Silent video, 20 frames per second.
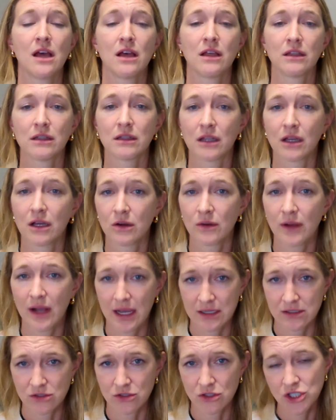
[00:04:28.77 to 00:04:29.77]
low
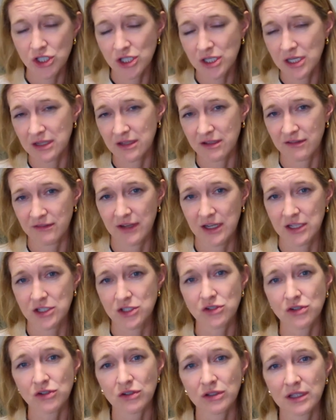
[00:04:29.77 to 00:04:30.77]
estrogen at the
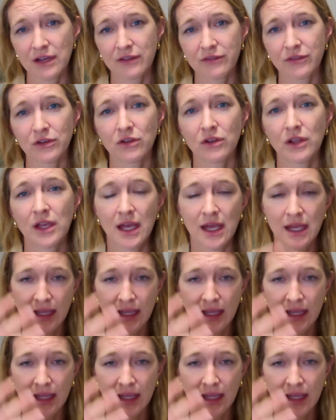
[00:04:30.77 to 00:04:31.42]
vaginal level